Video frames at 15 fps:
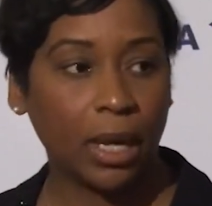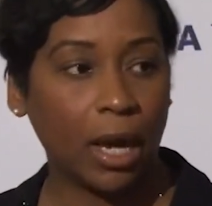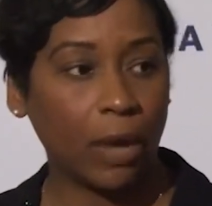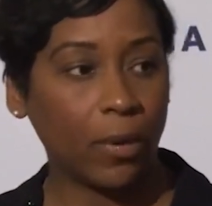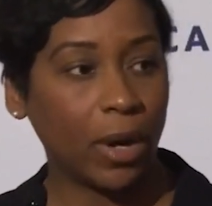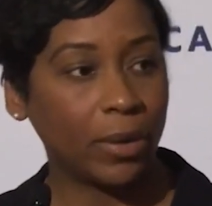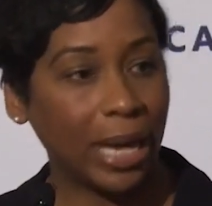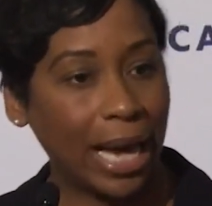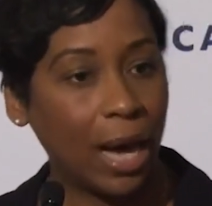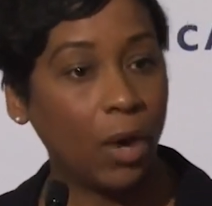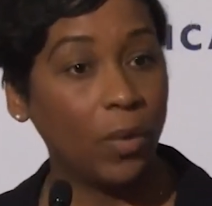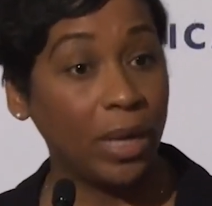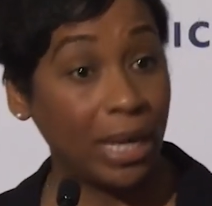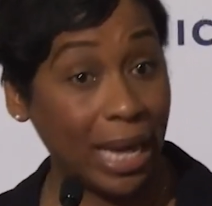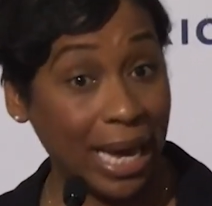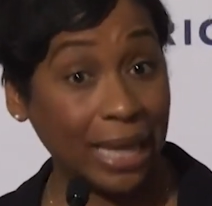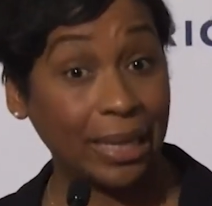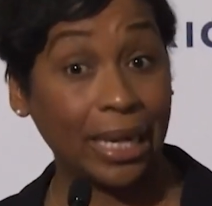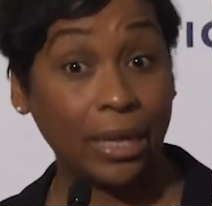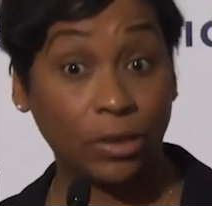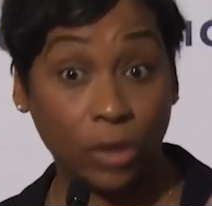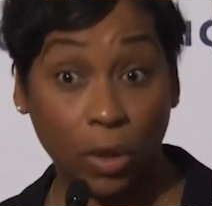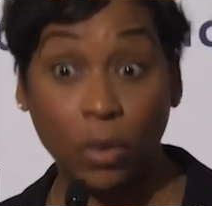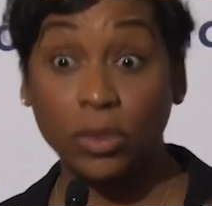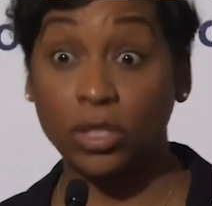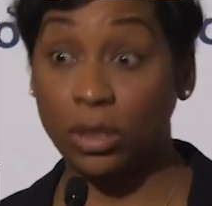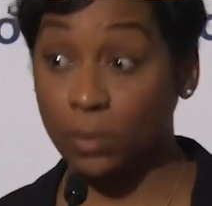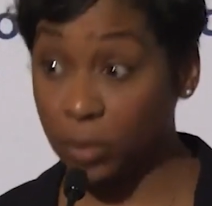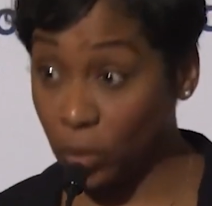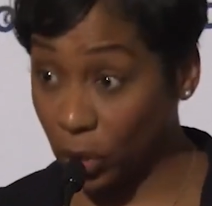around how we highlight those
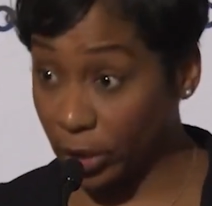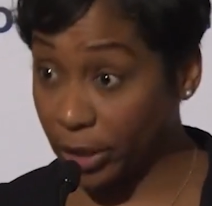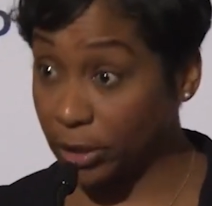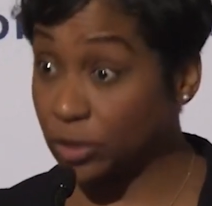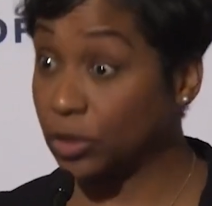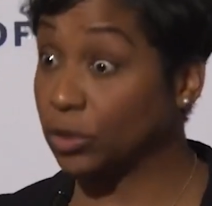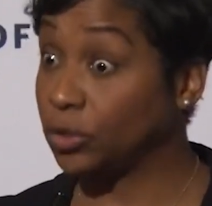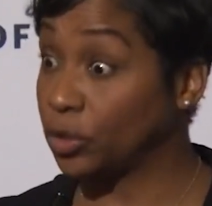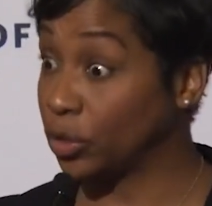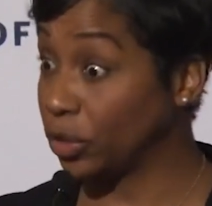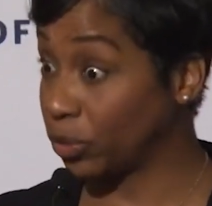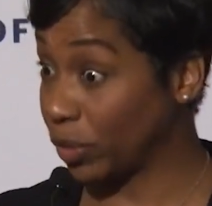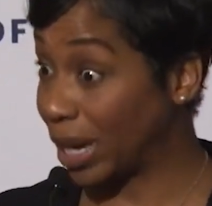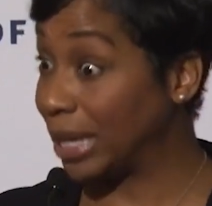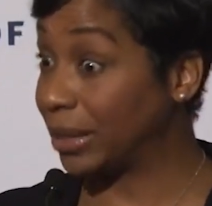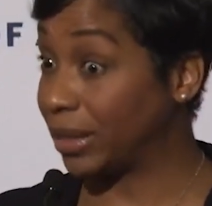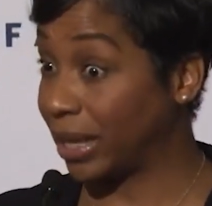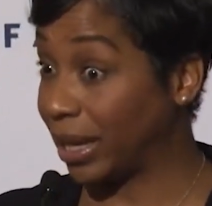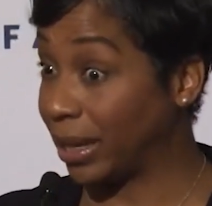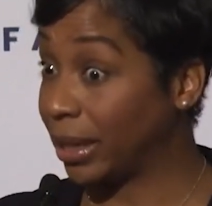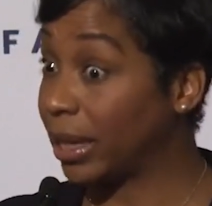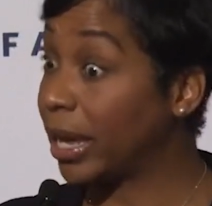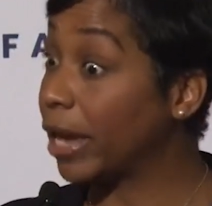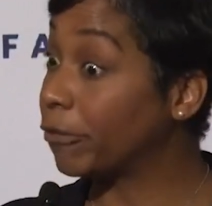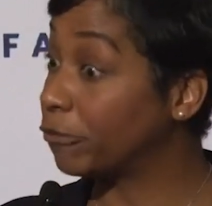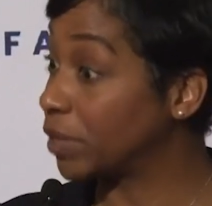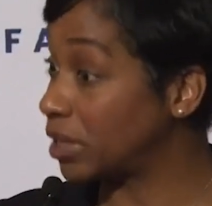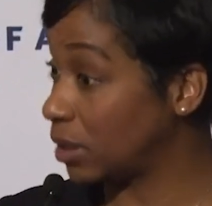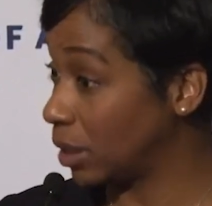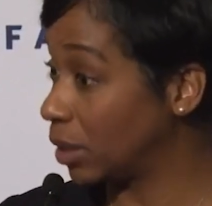employers who do the right thing
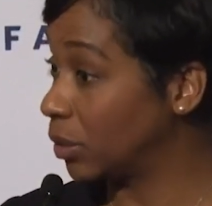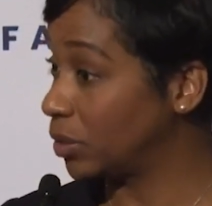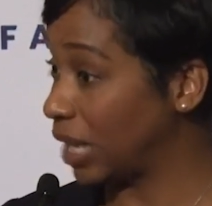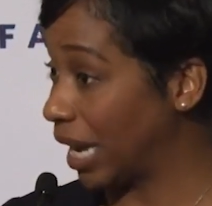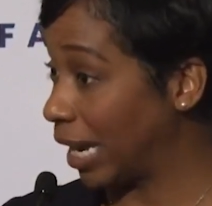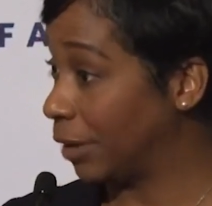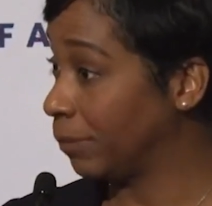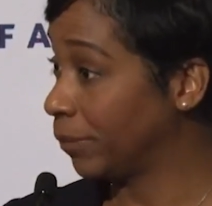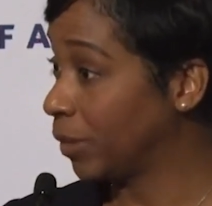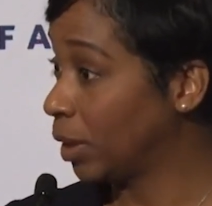every single day,